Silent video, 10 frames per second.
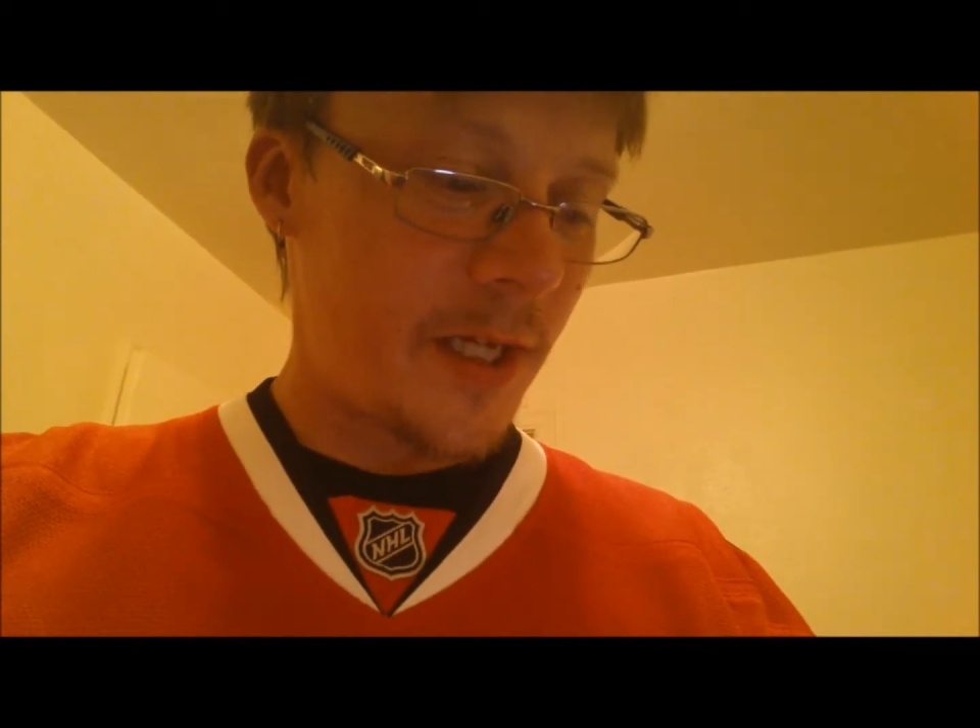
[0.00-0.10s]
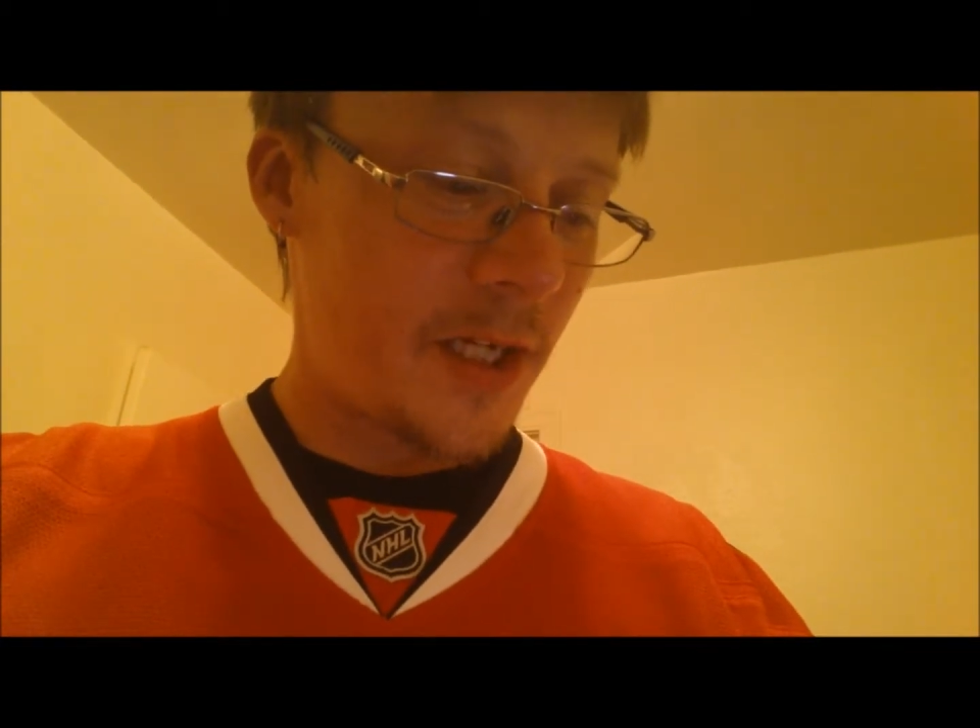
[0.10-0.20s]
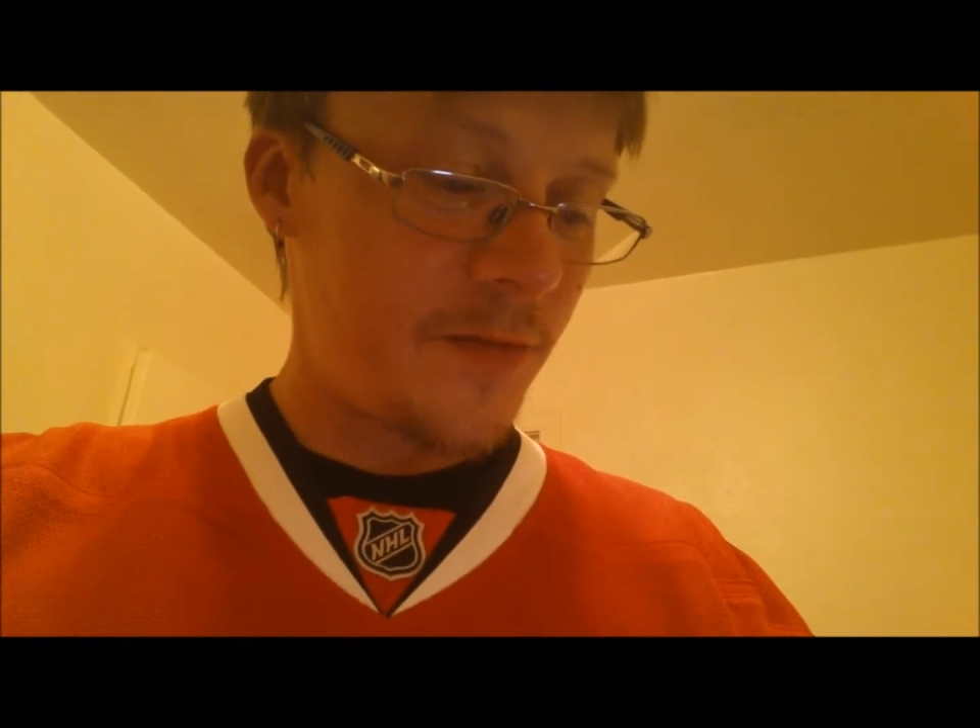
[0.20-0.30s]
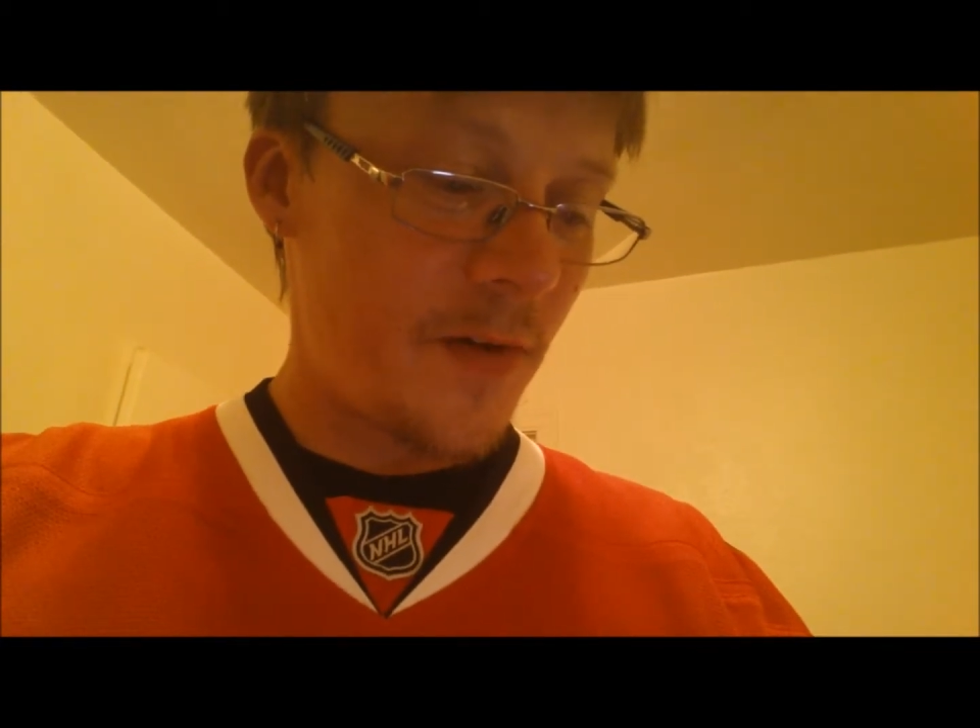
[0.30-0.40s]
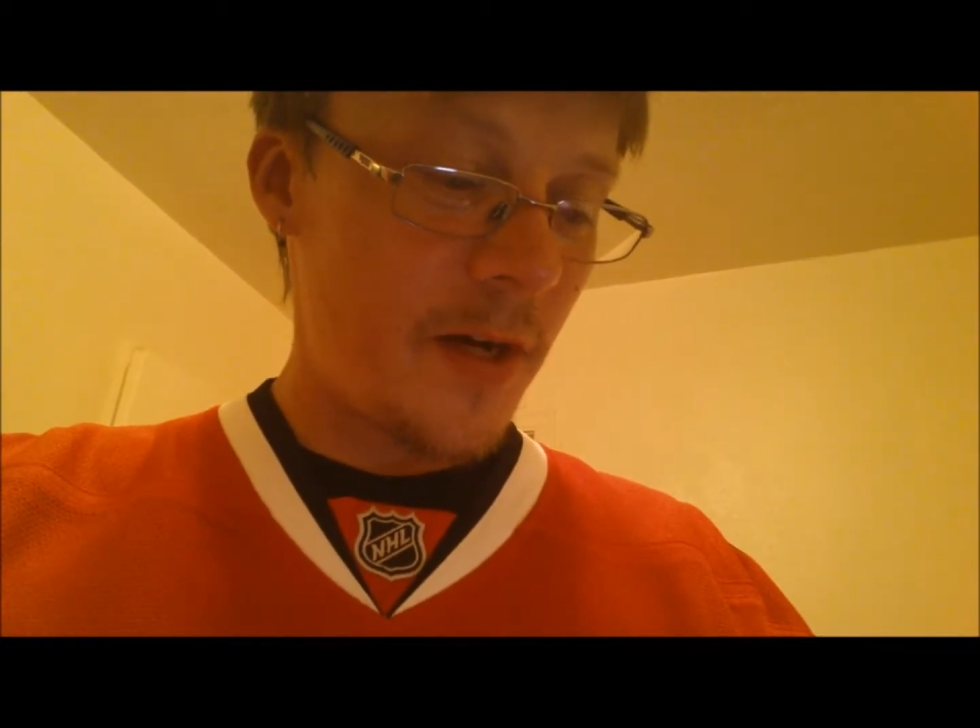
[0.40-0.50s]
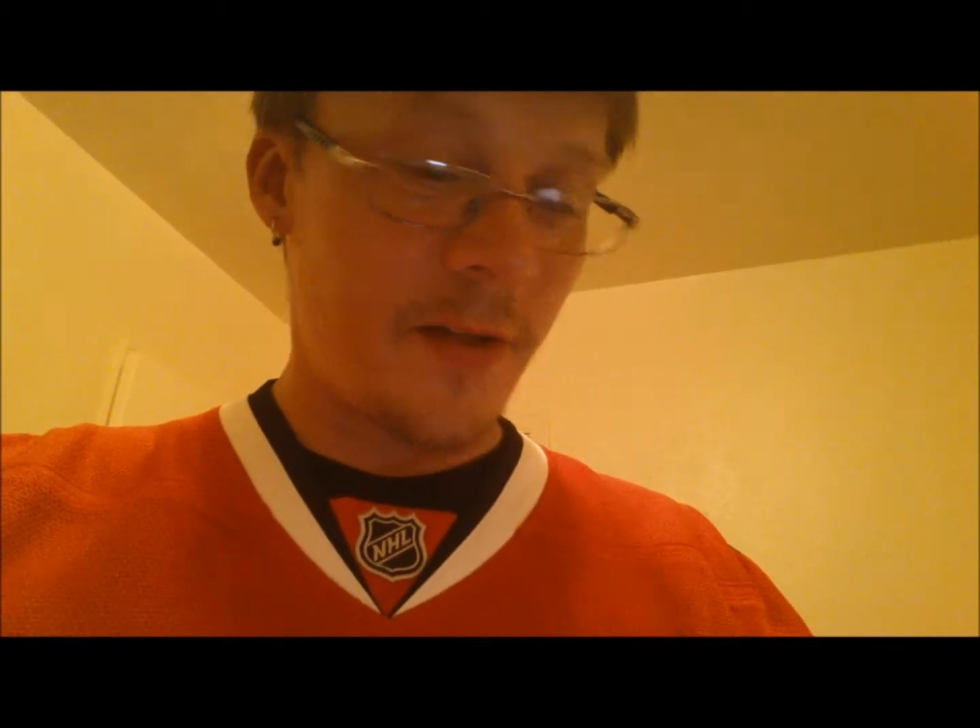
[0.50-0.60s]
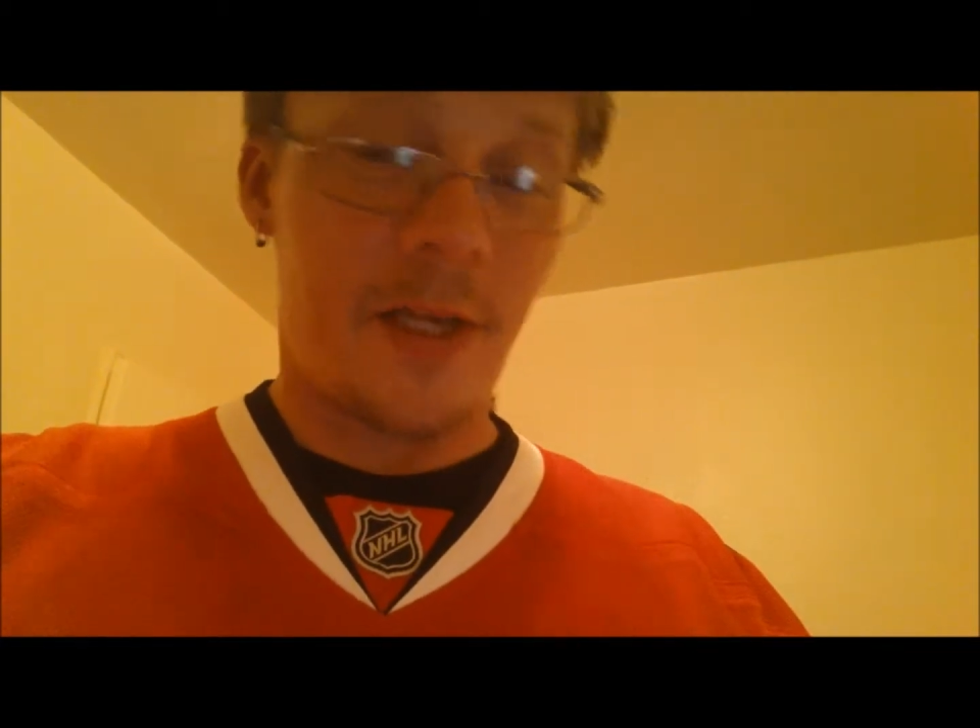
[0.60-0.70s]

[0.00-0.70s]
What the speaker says: they catch fire,